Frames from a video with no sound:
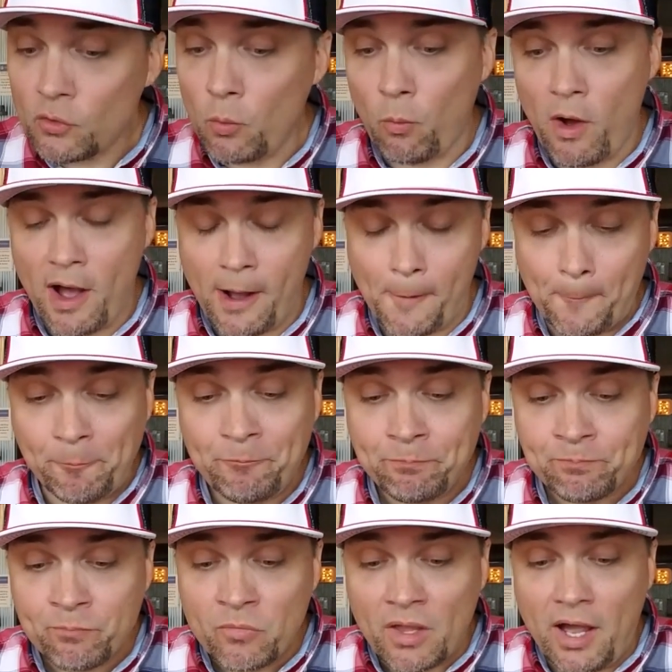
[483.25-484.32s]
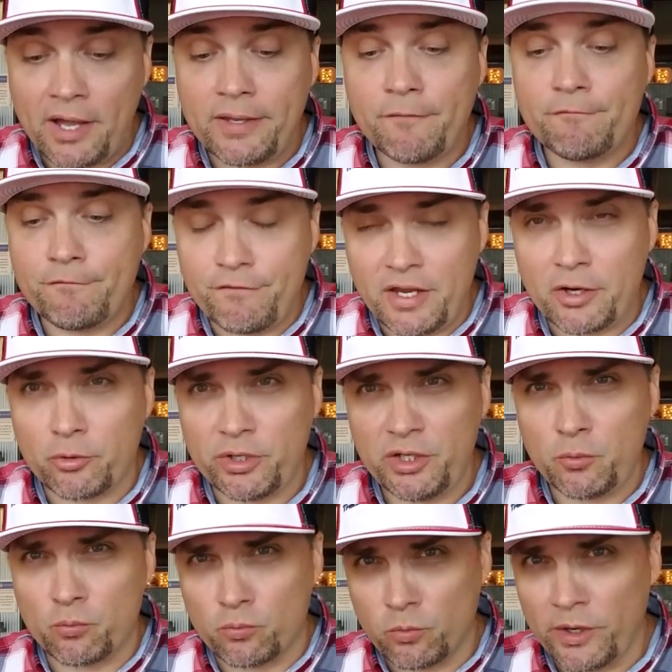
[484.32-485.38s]
Wow, I am very
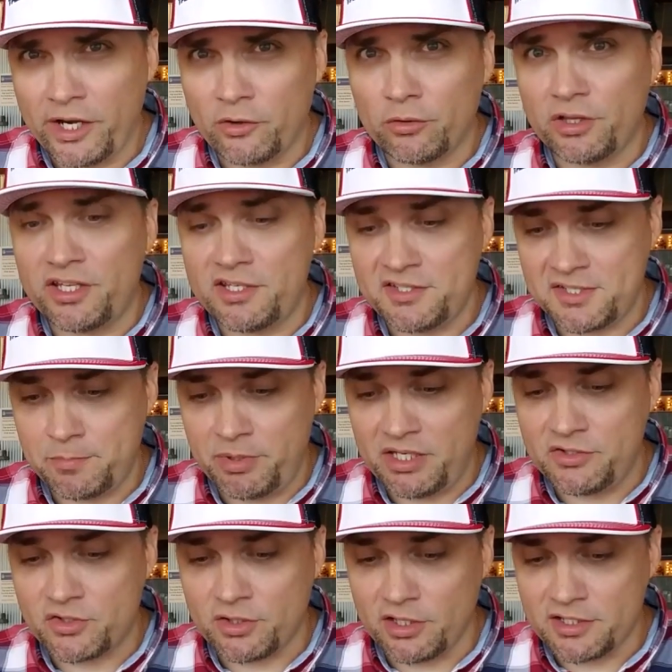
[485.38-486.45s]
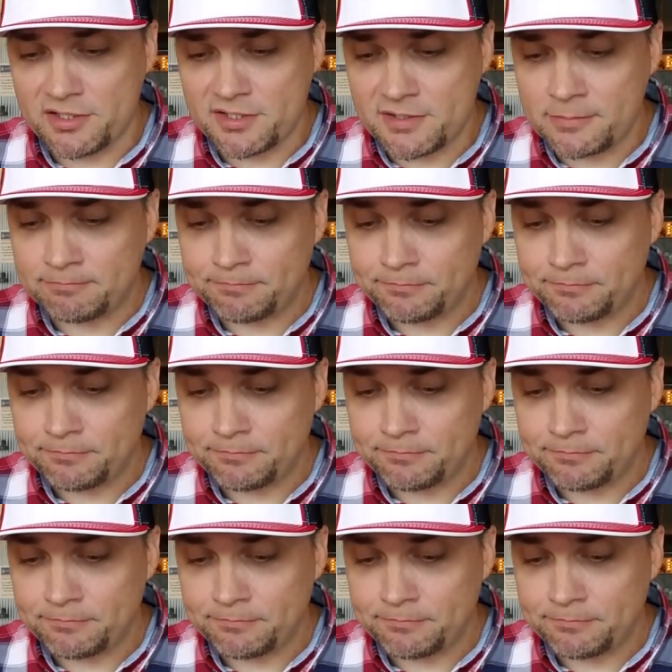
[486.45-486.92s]
rarely speechless.